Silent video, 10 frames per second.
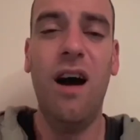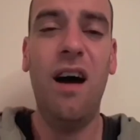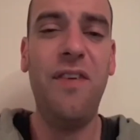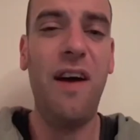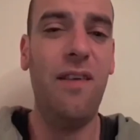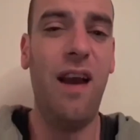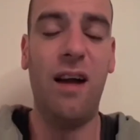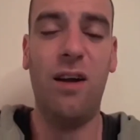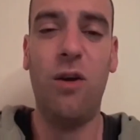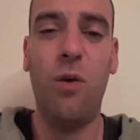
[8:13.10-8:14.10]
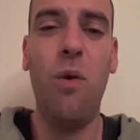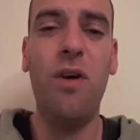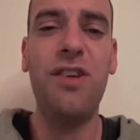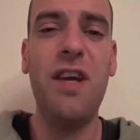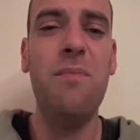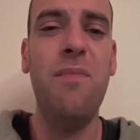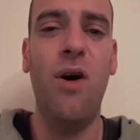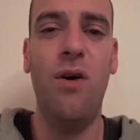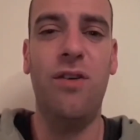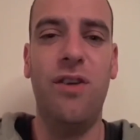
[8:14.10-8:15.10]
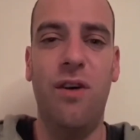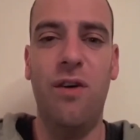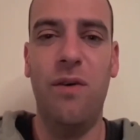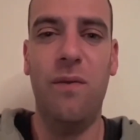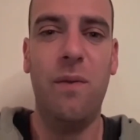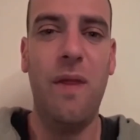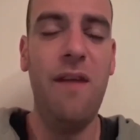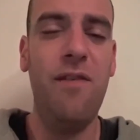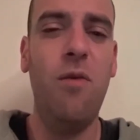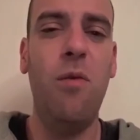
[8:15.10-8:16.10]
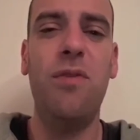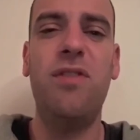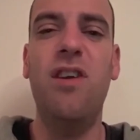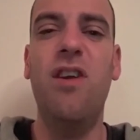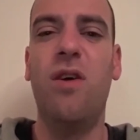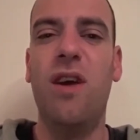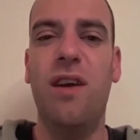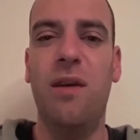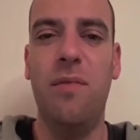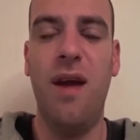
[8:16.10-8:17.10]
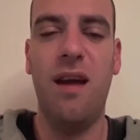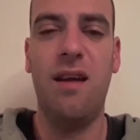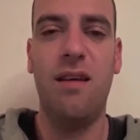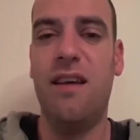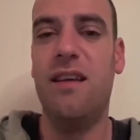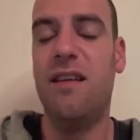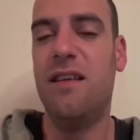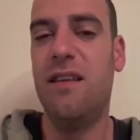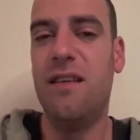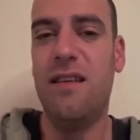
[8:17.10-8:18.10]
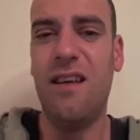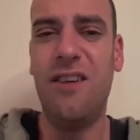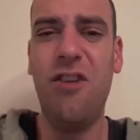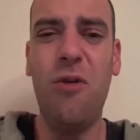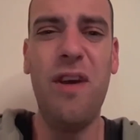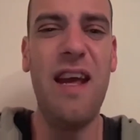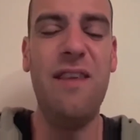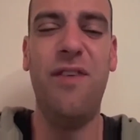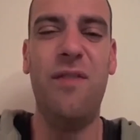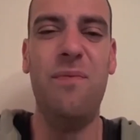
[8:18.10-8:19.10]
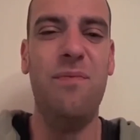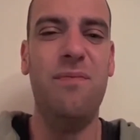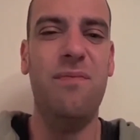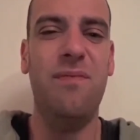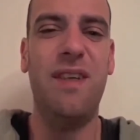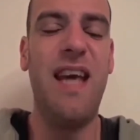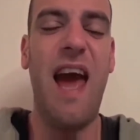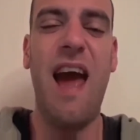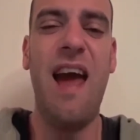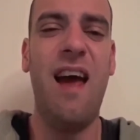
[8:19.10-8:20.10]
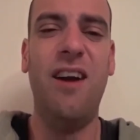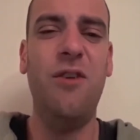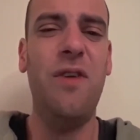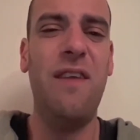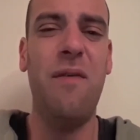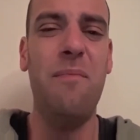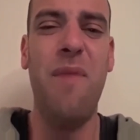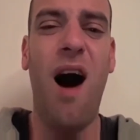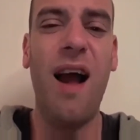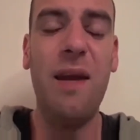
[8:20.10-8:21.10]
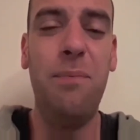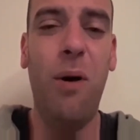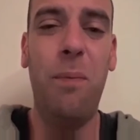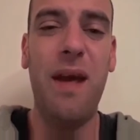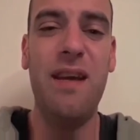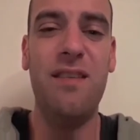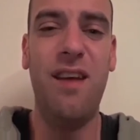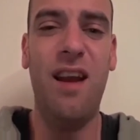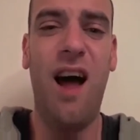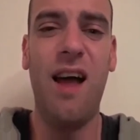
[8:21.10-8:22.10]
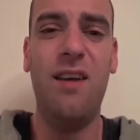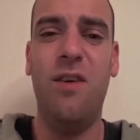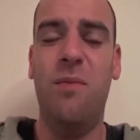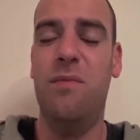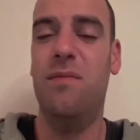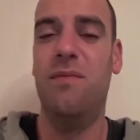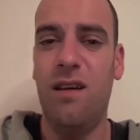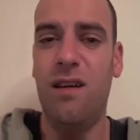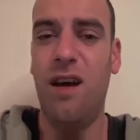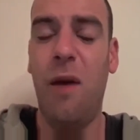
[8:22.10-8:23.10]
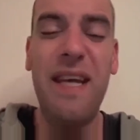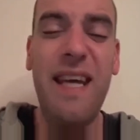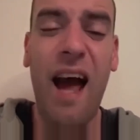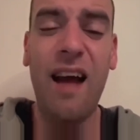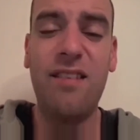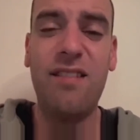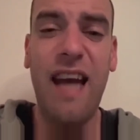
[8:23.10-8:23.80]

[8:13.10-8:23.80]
I felt like Quasimodo. Everyone was looking at me. I don't even care. I don't even mind puppies. I like them. I mean, cats.